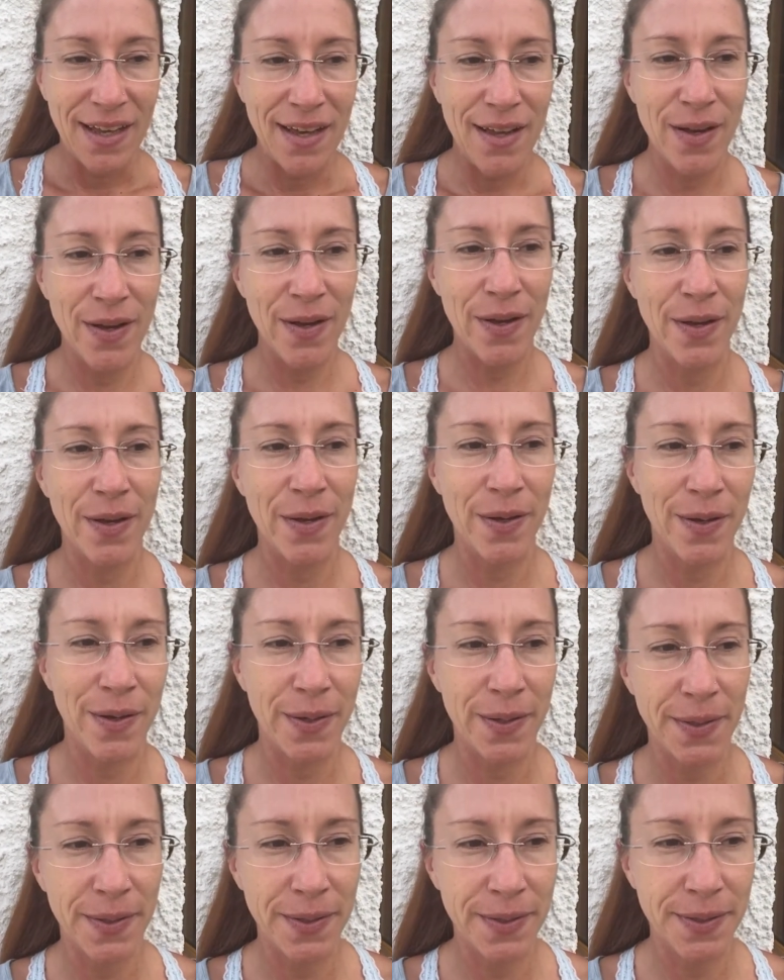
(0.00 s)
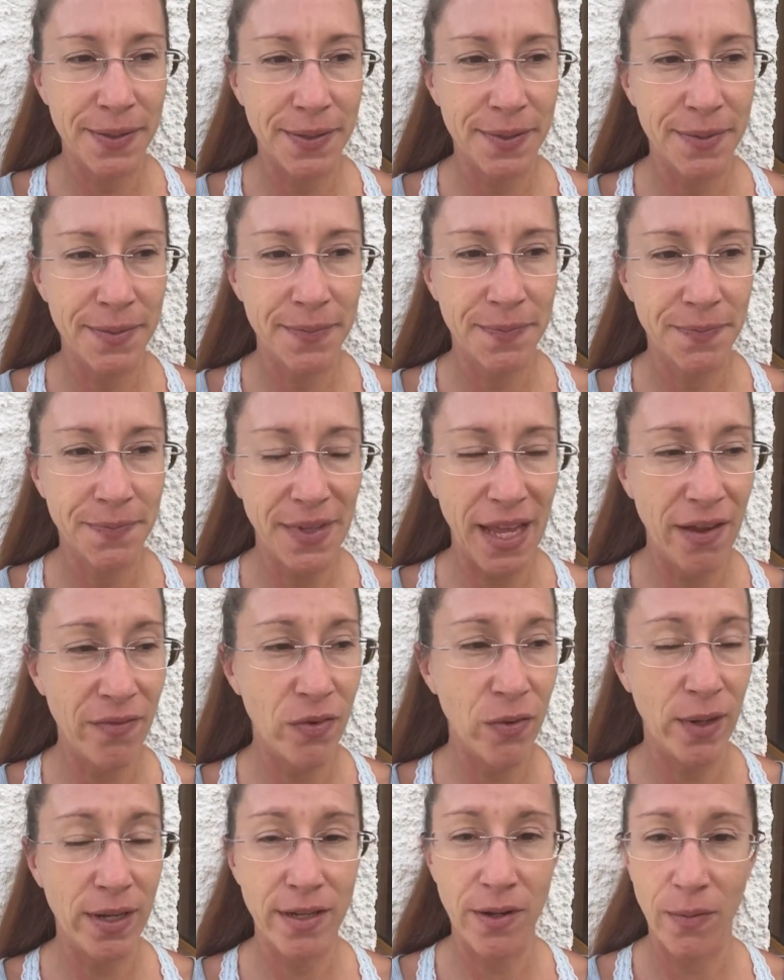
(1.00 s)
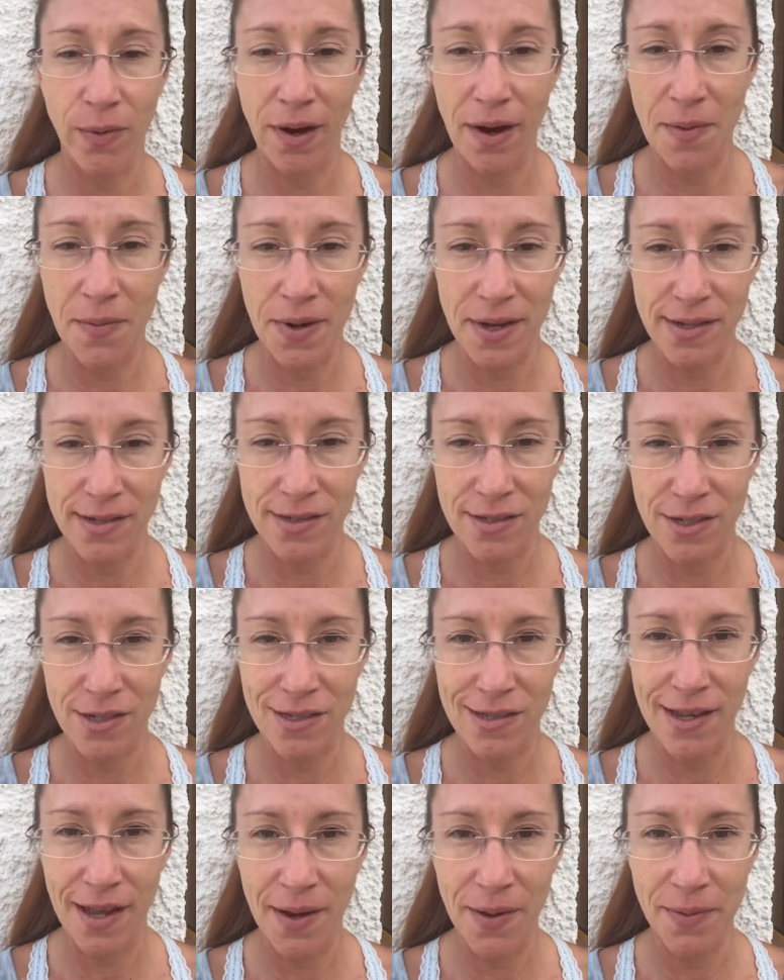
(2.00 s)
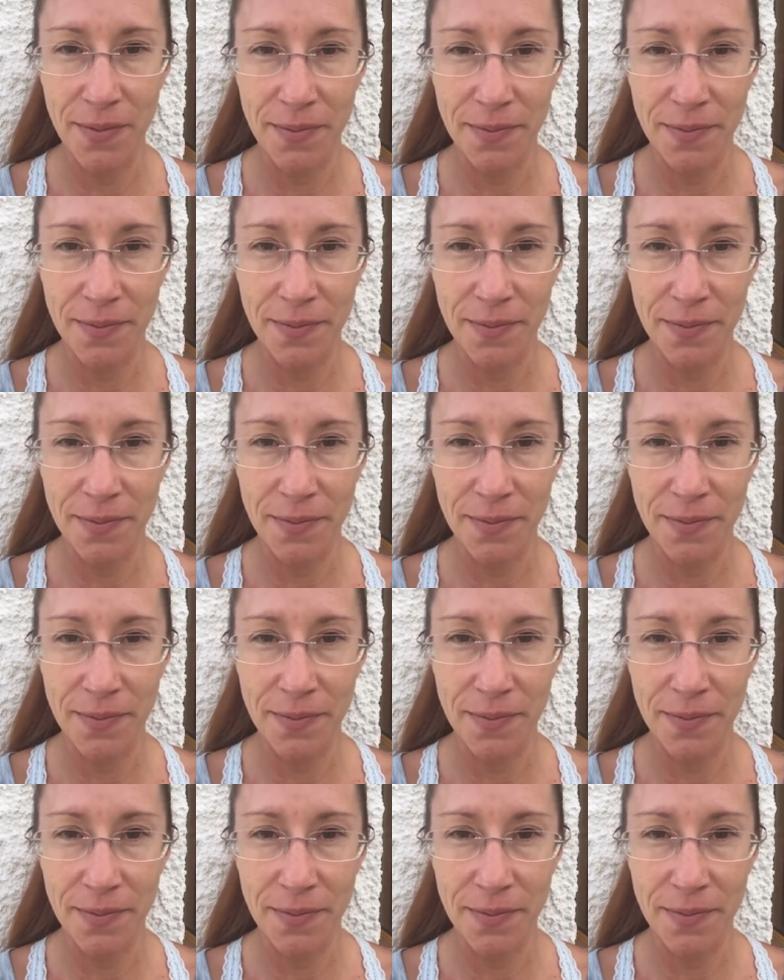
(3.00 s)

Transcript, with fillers: I have no idea where I was just now.